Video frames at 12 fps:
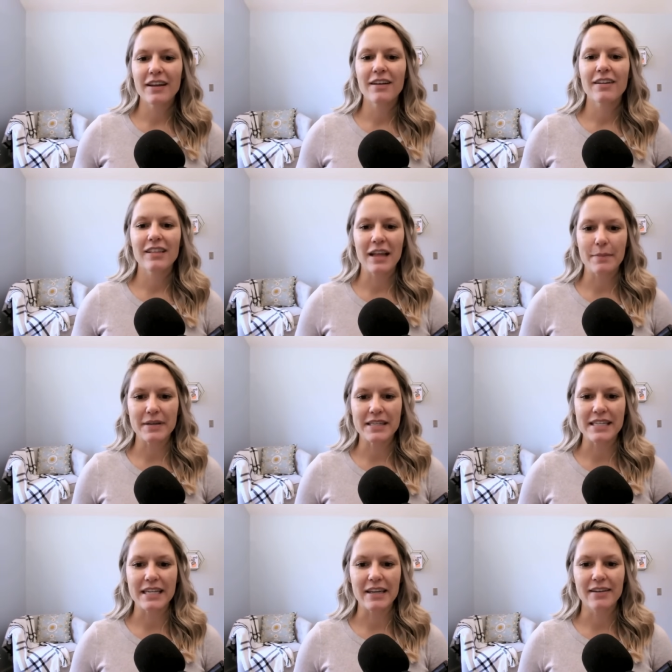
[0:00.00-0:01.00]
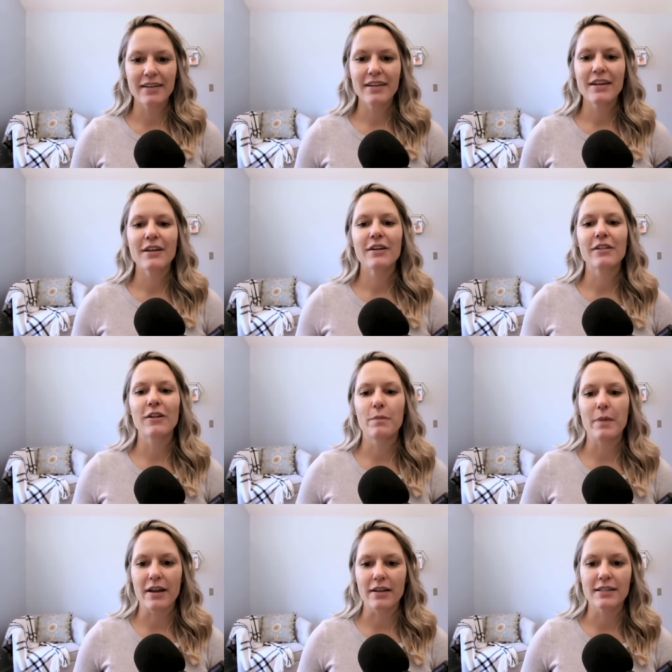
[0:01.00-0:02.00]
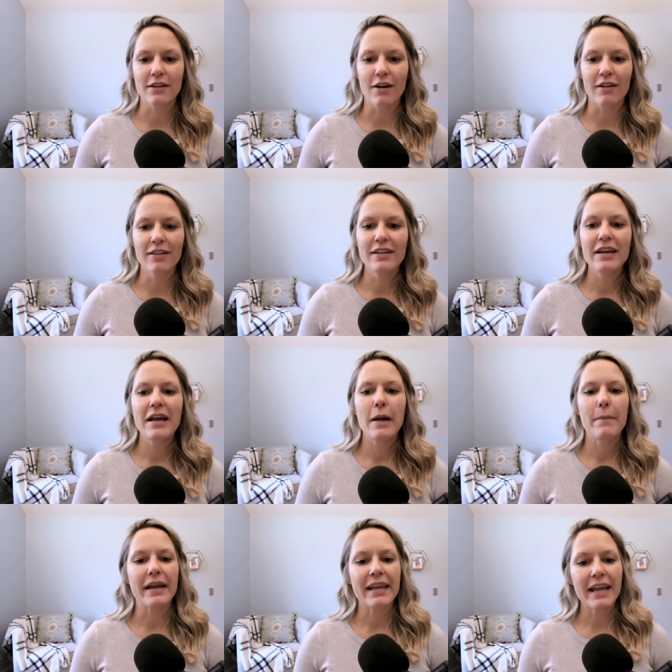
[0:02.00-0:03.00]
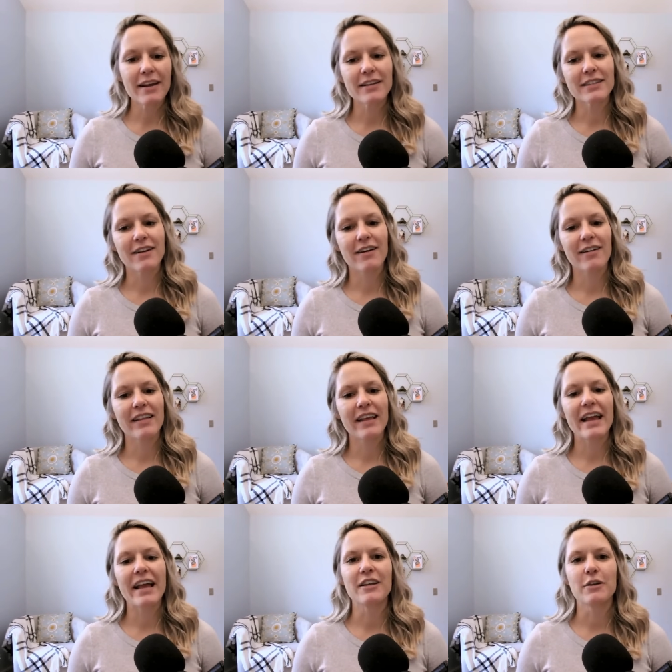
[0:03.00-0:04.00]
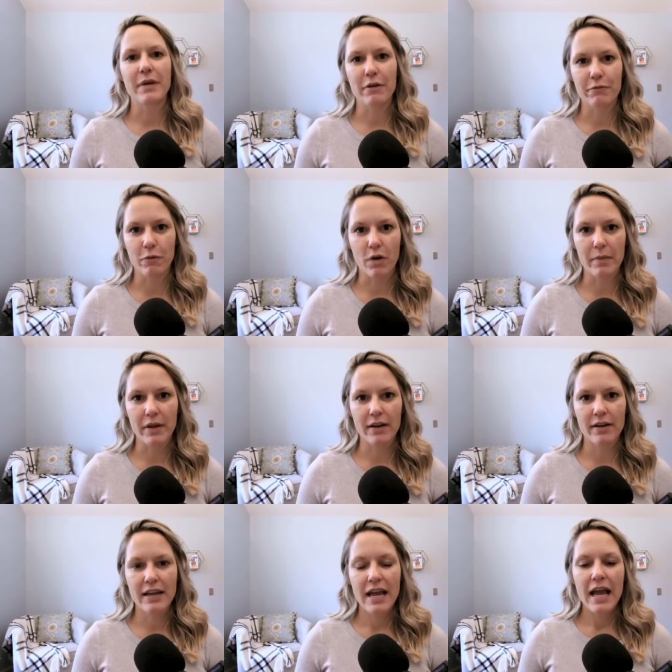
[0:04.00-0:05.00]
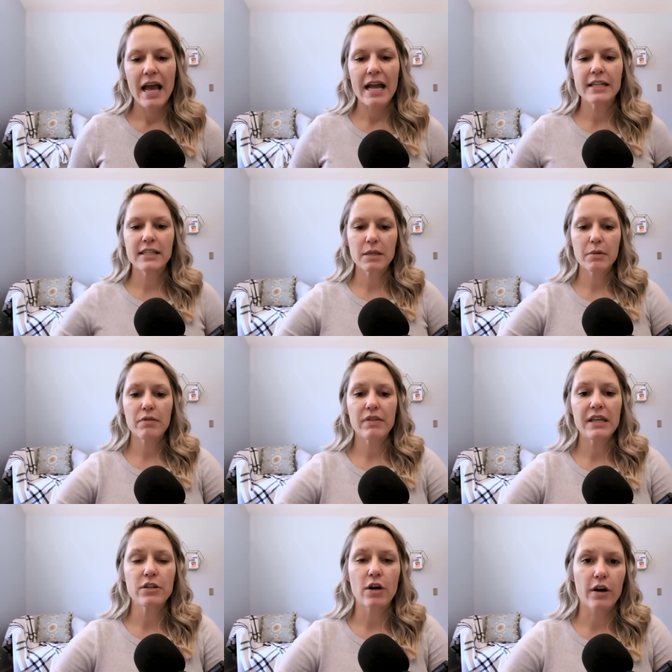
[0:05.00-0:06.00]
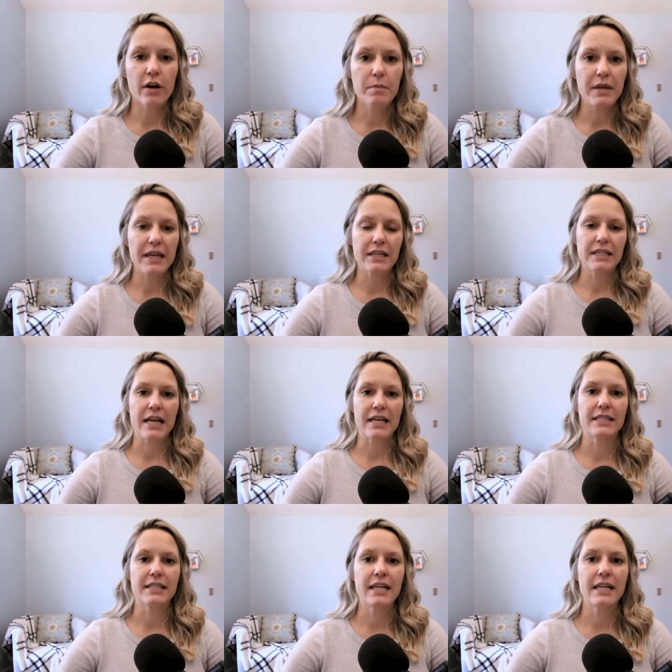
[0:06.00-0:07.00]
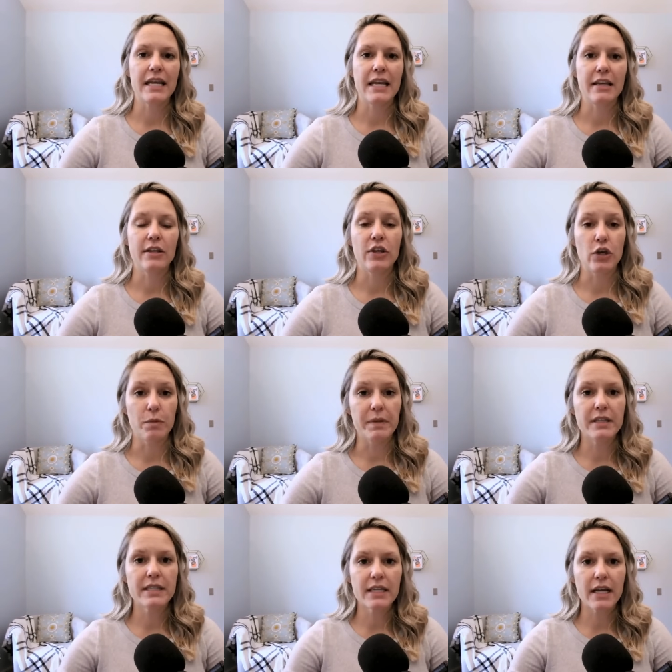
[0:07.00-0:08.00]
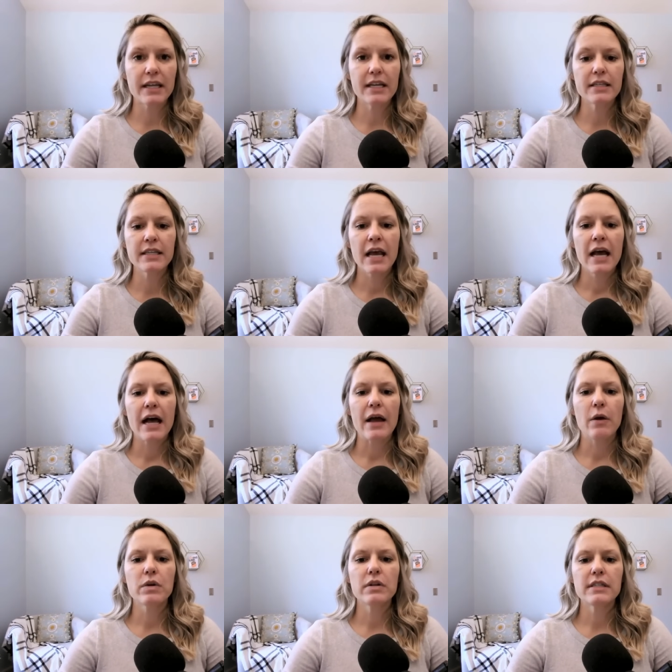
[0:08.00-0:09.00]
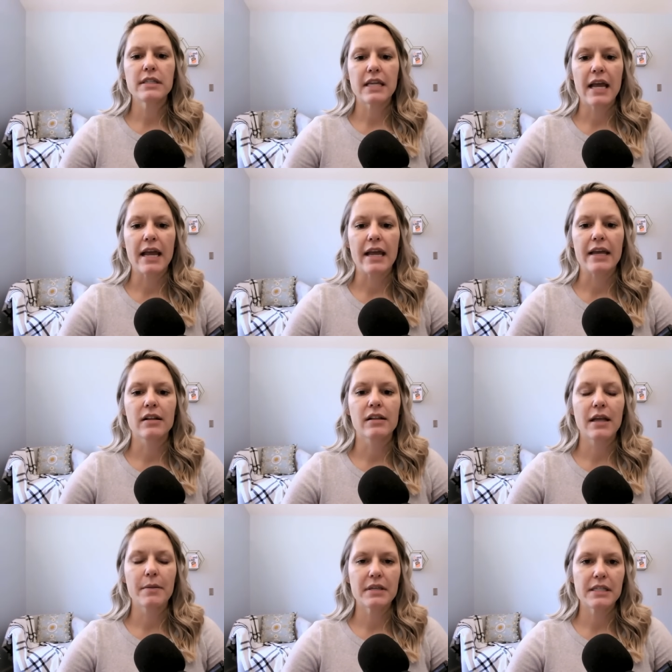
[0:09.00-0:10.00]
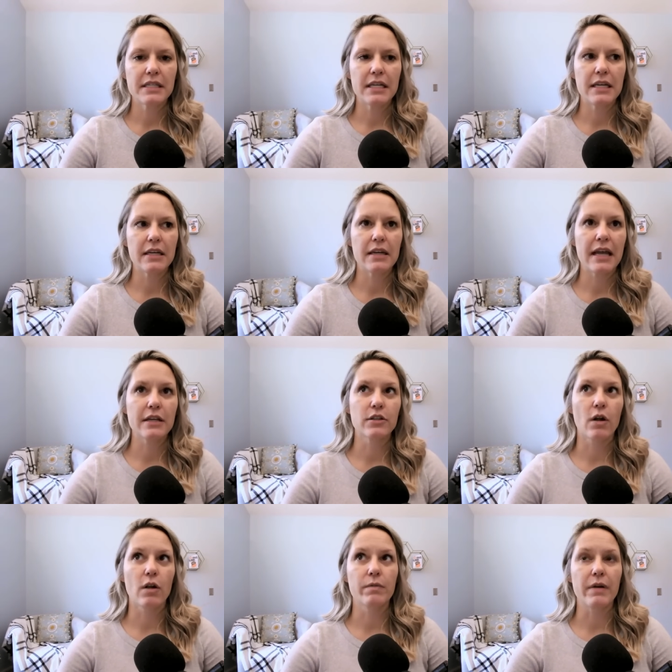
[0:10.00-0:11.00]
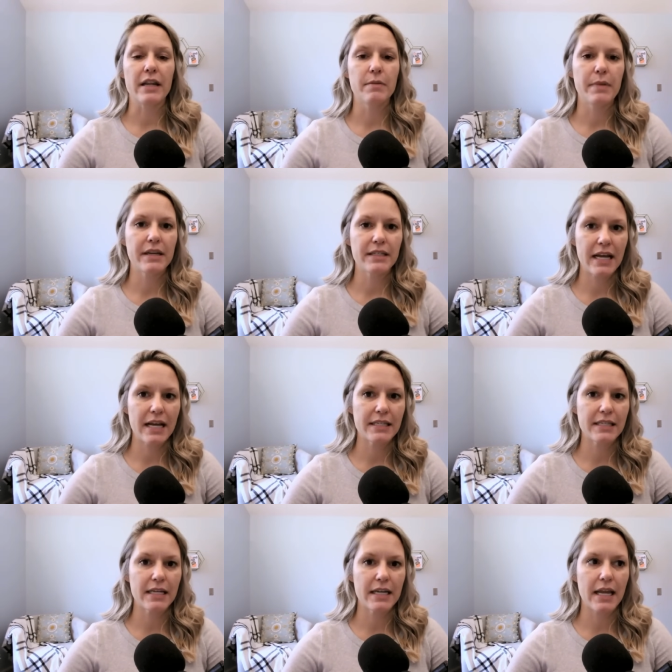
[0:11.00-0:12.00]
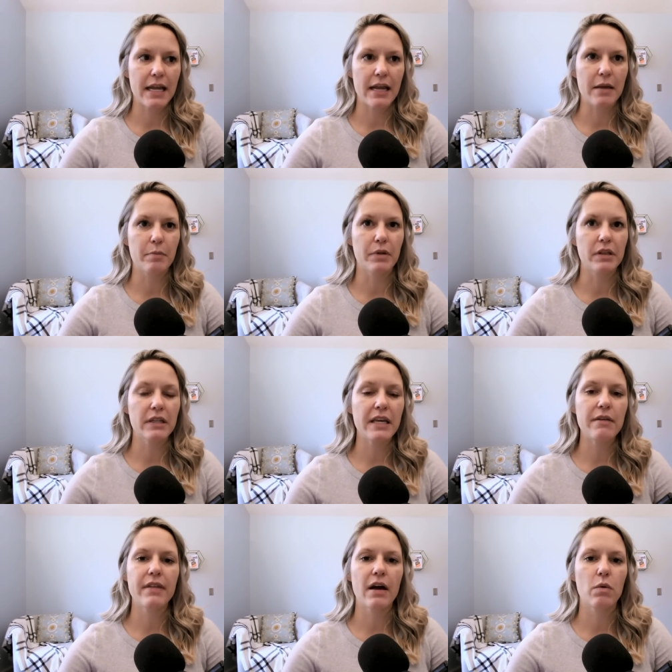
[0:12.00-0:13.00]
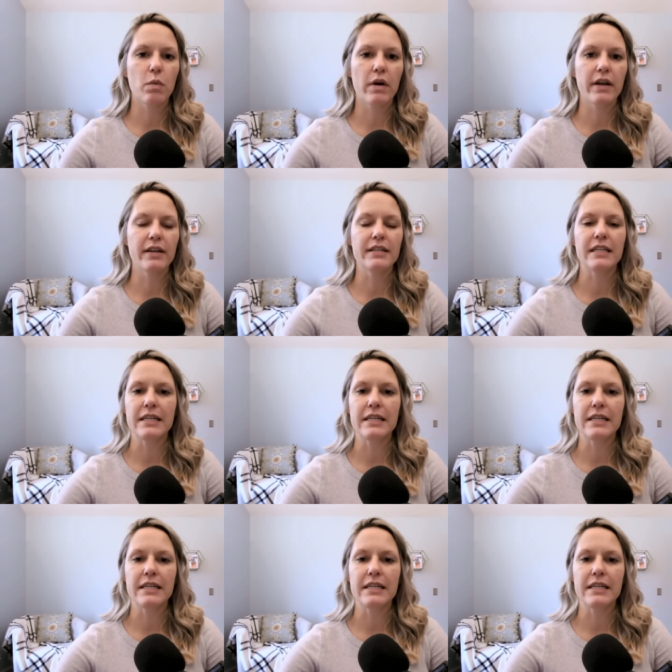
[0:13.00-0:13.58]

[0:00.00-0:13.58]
Clemastine, clobetasol, miconazole, and metformin. And some of these are being tested in human studies. I will say Clemastine has already been tested, and I believe that one did